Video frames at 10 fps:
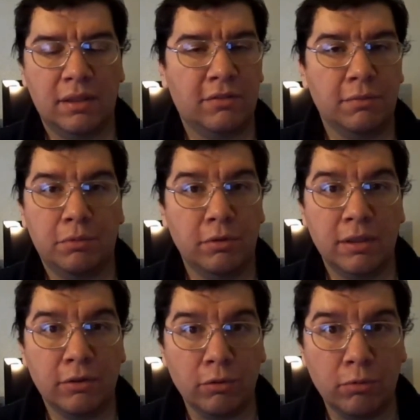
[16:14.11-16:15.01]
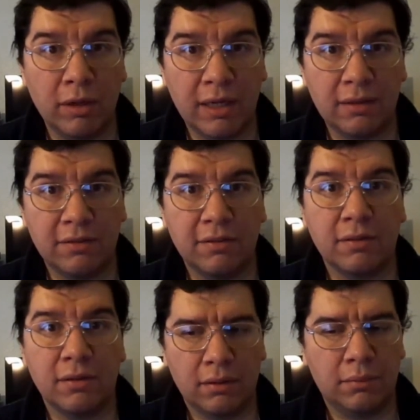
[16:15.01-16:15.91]
not supporting her
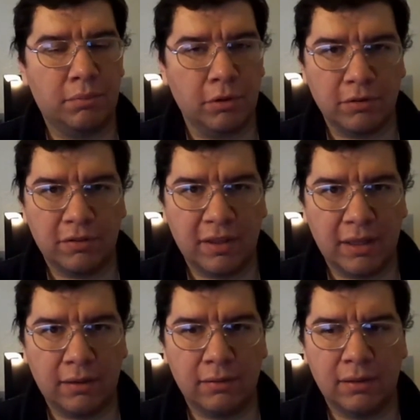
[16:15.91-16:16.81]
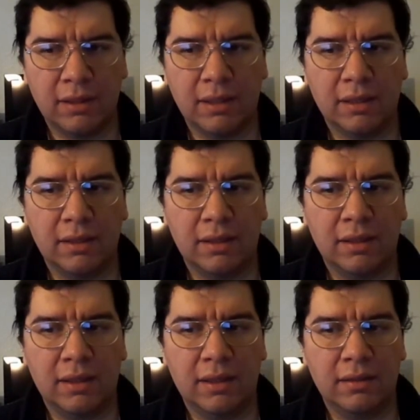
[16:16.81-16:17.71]
weight, uh, broke down,
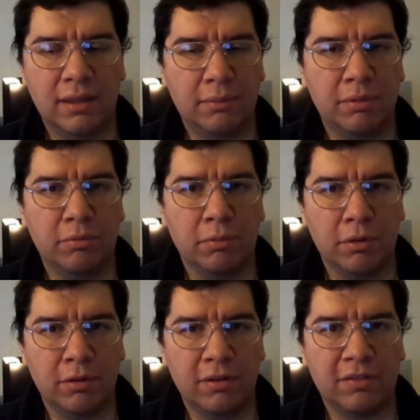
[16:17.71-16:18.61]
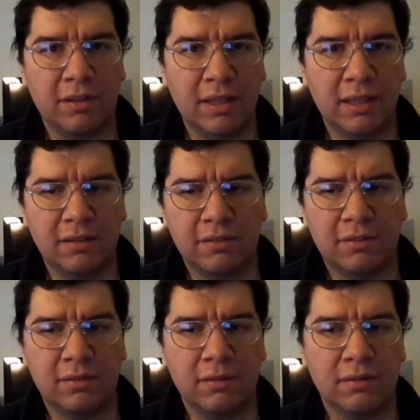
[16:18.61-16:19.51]
leaving Ramona's
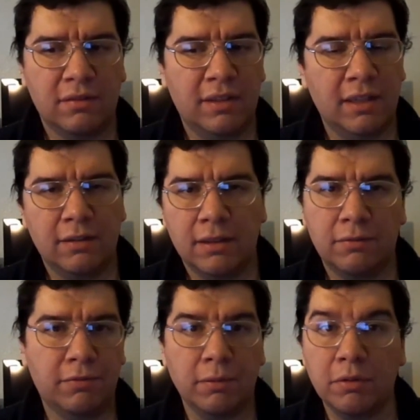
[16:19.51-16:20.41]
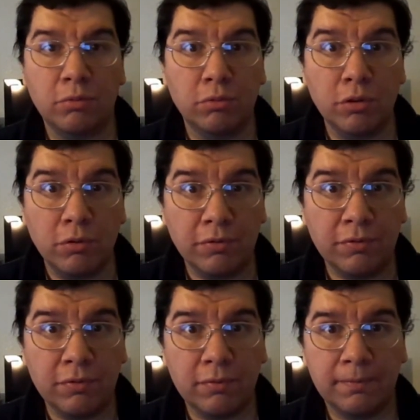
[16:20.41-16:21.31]
legs dangling from the
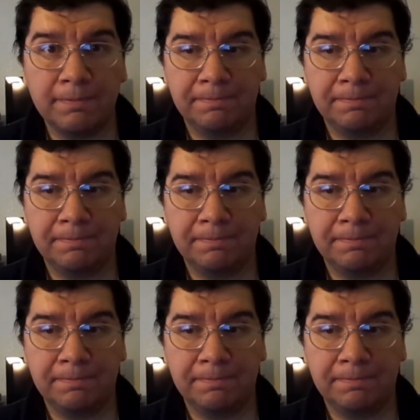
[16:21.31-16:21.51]
roof.